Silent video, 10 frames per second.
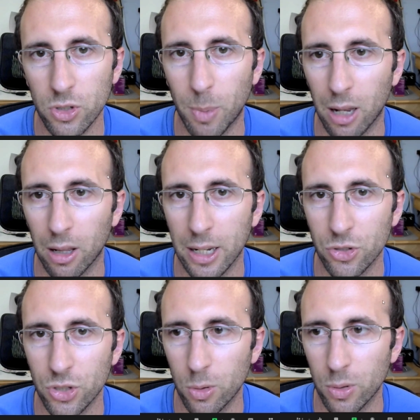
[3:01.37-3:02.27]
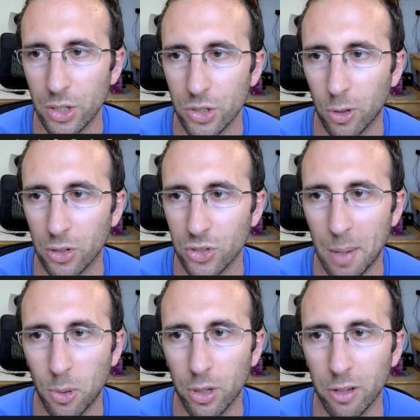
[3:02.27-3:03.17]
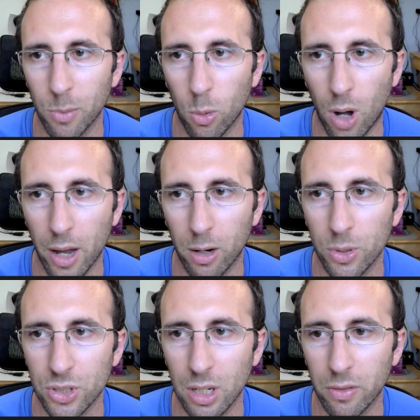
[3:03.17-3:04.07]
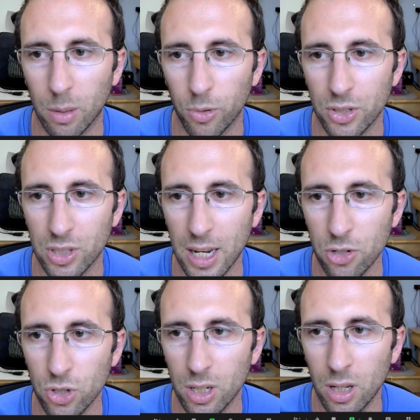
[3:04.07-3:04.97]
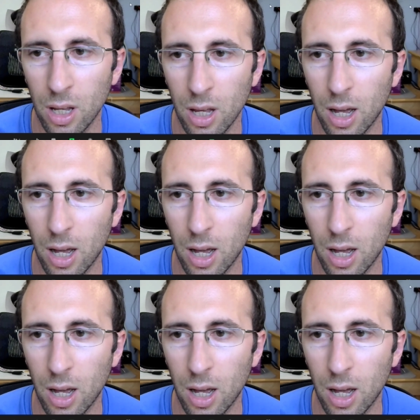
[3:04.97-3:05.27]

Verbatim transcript: spotlight students. For example, if Moana was giving a presentation,